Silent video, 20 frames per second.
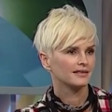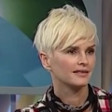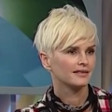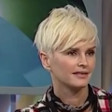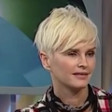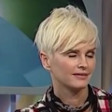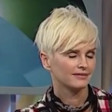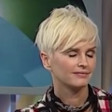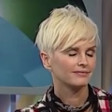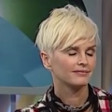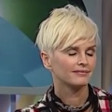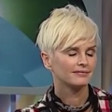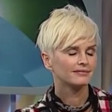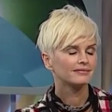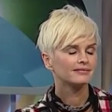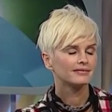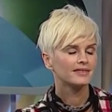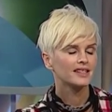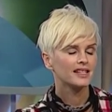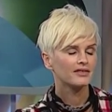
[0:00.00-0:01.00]
18, mm-hmm.
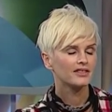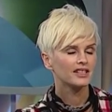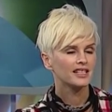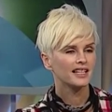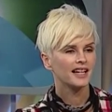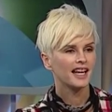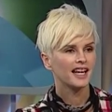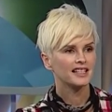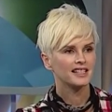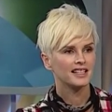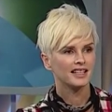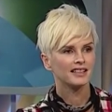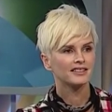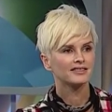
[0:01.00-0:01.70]
okay. 17, uh, 18.